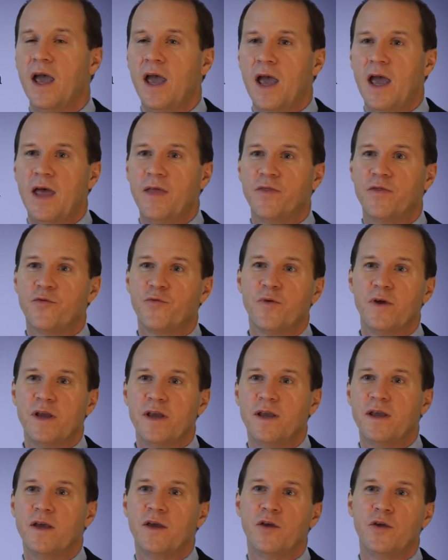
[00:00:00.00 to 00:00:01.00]
And
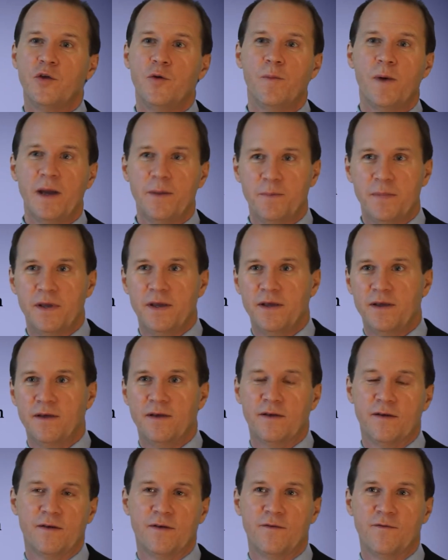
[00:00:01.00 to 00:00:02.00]
3, you might
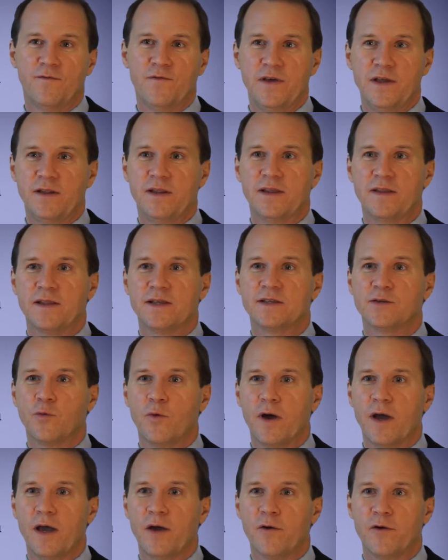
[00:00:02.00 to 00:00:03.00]
be feeling this
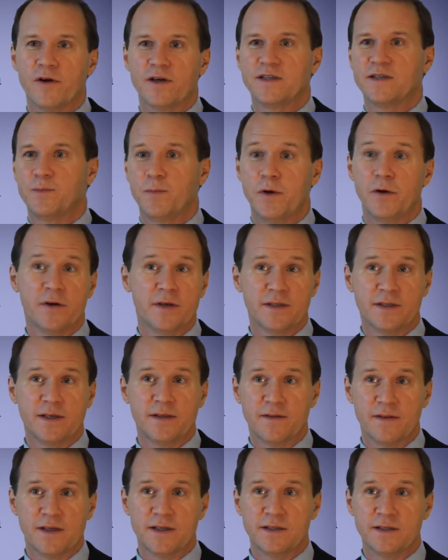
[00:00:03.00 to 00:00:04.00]
way or
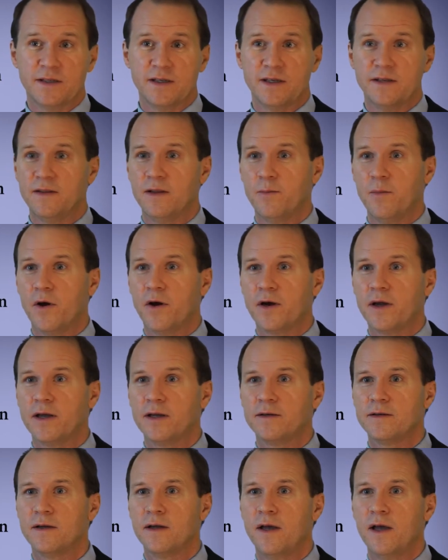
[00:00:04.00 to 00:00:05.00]
experiencing this in the
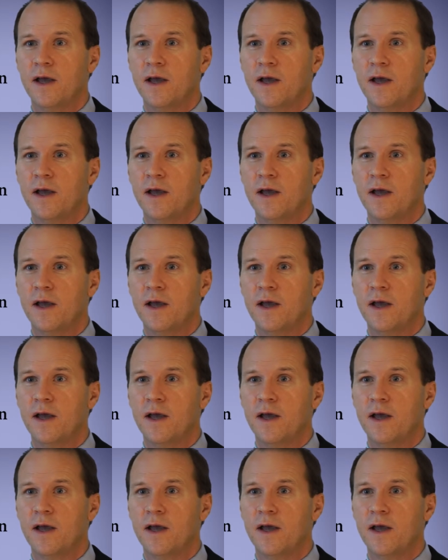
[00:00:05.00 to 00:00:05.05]
market